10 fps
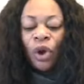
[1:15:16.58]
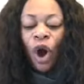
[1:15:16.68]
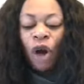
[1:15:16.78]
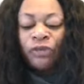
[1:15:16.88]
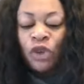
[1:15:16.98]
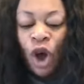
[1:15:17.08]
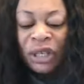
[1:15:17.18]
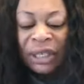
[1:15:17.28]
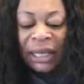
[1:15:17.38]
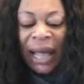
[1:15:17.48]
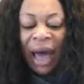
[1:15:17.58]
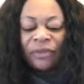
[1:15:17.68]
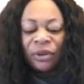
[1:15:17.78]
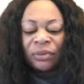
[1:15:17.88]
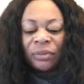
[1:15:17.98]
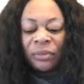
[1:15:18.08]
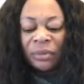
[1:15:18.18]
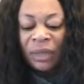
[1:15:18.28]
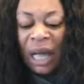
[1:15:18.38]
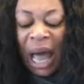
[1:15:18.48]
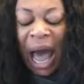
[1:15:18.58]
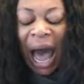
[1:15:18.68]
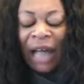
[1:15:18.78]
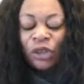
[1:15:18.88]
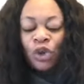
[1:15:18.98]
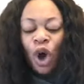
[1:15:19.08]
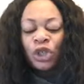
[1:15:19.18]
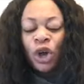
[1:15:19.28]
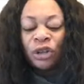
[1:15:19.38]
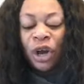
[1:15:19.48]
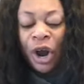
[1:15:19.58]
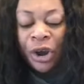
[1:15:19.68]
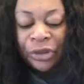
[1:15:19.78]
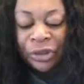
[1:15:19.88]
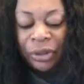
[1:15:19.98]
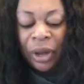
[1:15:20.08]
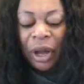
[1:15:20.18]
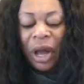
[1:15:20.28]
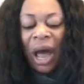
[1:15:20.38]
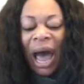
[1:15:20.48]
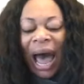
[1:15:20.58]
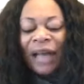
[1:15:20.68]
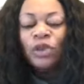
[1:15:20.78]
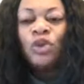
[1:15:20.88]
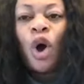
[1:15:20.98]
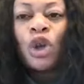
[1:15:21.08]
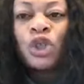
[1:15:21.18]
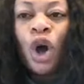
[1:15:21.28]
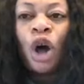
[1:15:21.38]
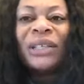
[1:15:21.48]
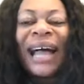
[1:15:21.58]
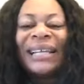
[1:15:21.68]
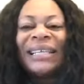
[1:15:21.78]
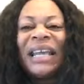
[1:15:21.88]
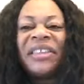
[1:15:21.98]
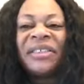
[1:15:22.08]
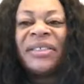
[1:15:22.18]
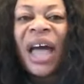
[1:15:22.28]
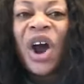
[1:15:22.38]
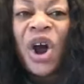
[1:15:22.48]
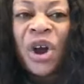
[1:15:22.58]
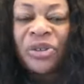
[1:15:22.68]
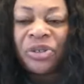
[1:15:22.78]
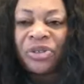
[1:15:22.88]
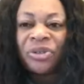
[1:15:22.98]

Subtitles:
of those in heaven and those on earth and those underneath the earth.